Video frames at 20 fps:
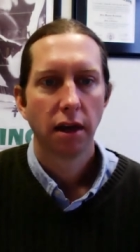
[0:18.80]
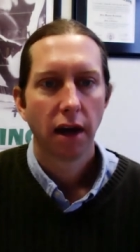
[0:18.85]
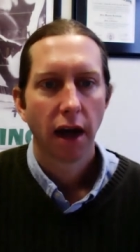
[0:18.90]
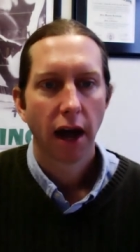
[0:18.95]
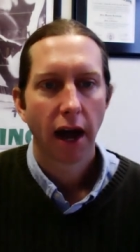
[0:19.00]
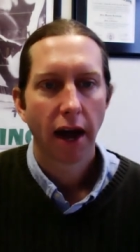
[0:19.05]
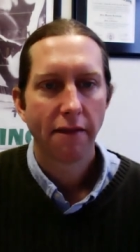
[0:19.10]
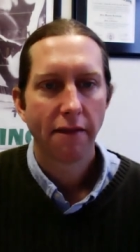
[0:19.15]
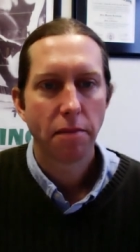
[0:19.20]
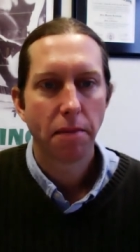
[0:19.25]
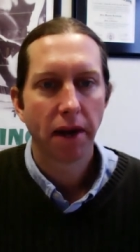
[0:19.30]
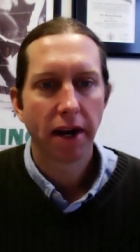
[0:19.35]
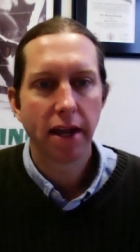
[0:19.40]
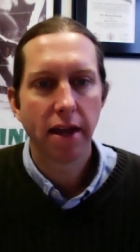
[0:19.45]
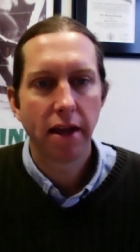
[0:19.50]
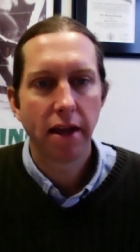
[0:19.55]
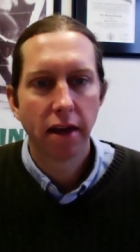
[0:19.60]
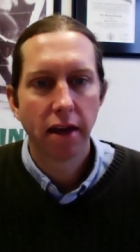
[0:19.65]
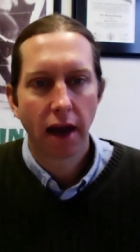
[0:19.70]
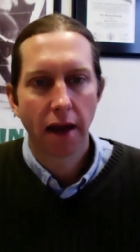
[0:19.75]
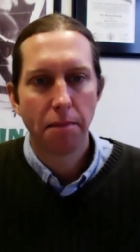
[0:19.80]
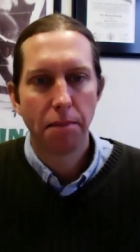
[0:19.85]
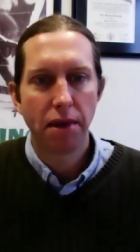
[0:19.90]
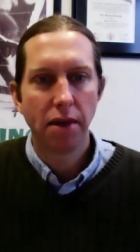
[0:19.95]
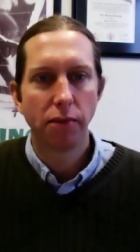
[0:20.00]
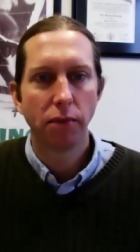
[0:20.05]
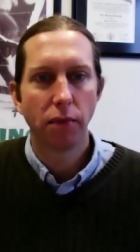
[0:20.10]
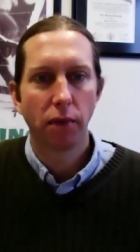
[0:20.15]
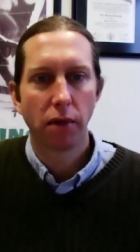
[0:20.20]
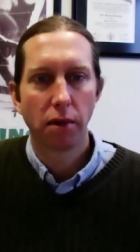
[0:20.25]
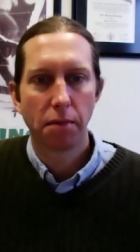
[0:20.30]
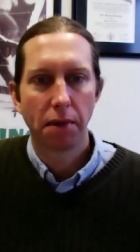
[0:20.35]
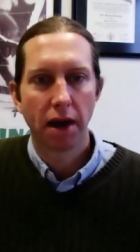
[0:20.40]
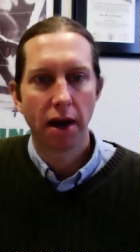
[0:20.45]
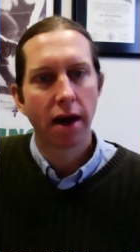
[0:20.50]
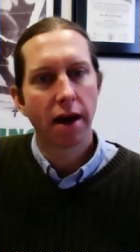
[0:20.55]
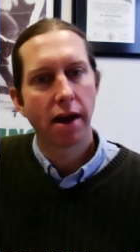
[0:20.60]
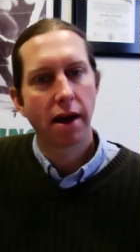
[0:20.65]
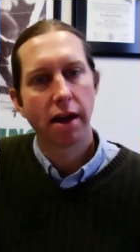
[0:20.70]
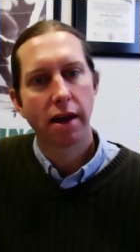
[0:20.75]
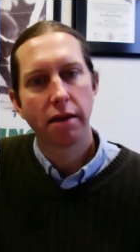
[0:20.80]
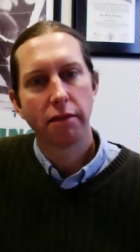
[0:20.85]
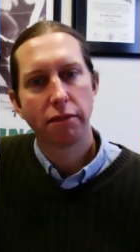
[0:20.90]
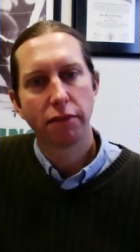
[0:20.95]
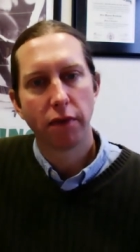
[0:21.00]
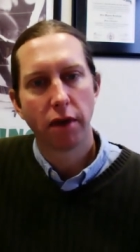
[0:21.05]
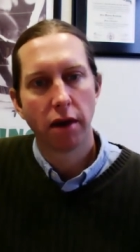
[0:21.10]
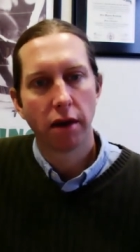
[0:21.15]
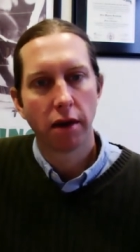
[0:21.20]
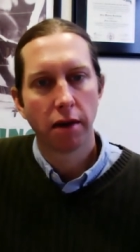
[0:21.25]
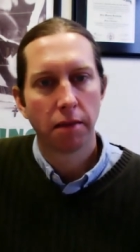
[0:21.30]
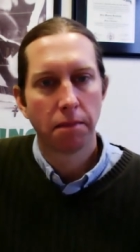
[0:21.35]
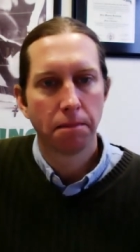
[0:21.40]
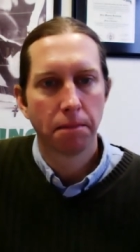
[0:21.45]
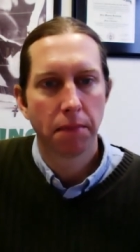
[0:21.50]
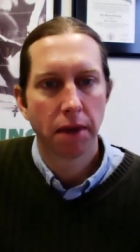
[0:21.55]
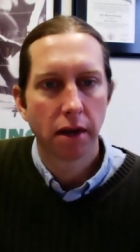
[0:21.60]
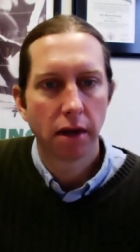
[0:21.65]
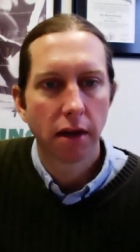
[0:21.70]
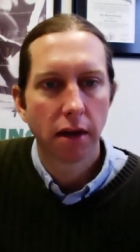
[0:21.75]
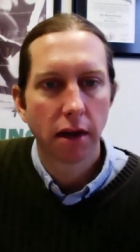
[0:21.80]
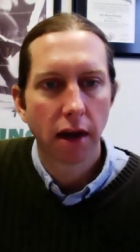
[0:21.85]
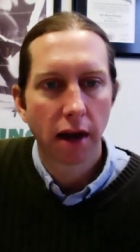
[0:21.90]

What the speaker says: Hi, everybody. I'm Pete Rohrbaugh from